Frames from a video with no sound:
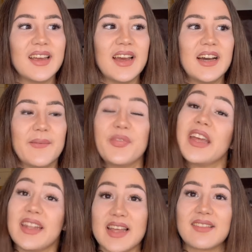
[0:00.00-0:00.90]
and
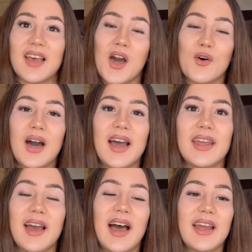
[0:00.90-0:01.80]
that's how
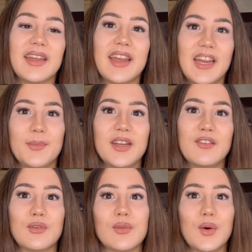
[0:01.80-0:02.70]
I came
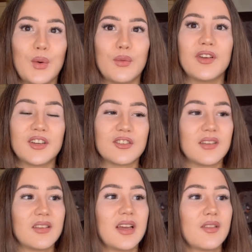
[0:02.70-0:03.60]
into the whole fashion
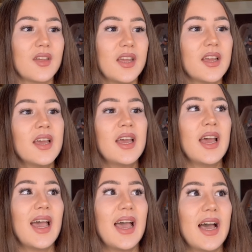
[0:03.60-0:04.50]
design thing.
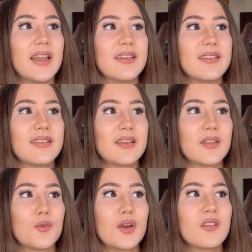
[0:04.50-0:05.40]
And
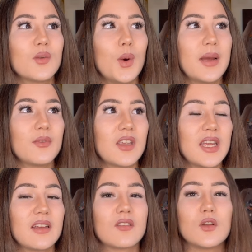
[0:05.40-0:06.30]
the reason why I'm
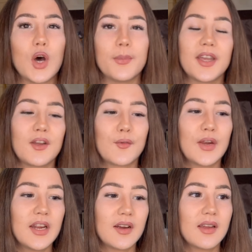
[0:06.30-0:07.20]
saying it's not my
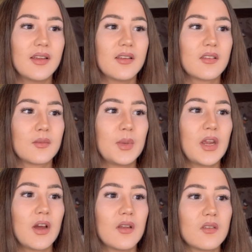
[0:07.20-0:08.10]
career is
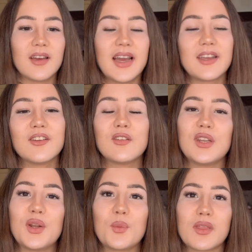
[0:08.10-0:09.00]
because I
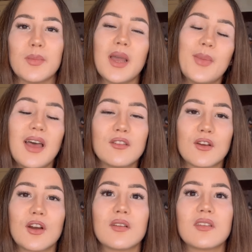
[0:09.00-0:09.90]
continued with my
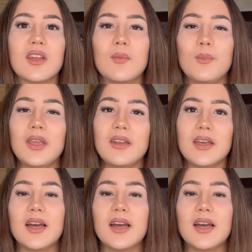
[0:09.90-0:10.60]
master's in media